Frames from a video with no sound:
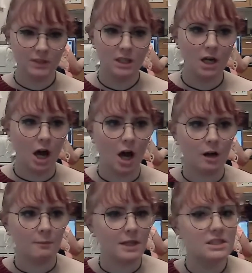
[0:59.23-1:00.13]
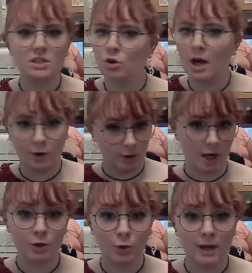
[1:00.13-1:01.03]
It's still got a lot
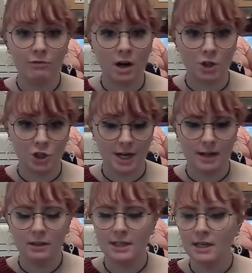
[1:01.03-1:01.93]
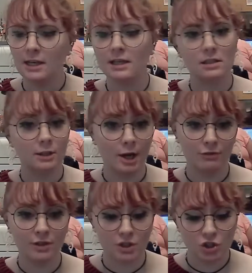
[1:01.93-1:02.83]
of great functionality. It's a lot of
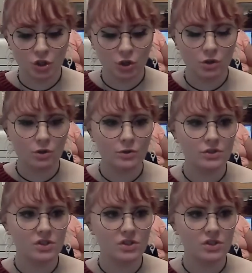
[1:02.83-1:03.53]
fun to use,